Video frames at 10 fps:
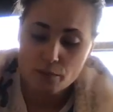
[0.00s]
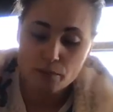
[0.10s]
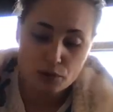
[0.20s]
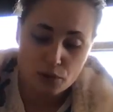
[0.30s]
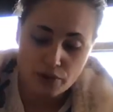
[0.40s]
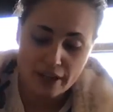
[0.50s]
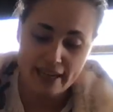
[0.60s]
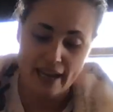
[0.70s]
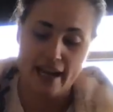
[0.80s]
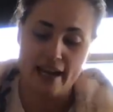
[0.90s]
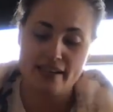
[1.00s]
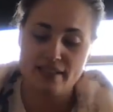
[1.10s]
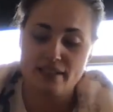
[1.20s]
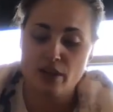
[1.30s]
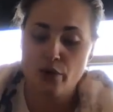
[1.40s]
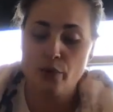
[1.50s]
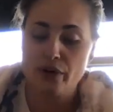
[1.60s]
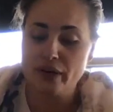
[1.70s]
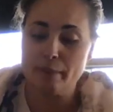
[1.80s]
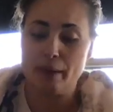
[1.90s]
blue-gray eyes,
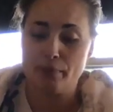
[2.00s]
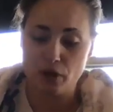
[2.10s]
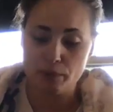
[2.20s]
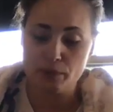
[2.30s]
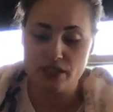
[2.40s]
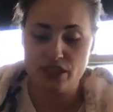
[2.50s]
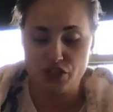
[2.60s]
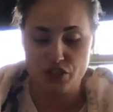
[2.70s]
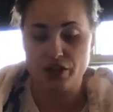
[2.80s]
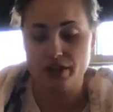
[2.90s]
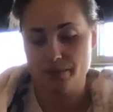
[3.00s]
wearing my purple t-shirt.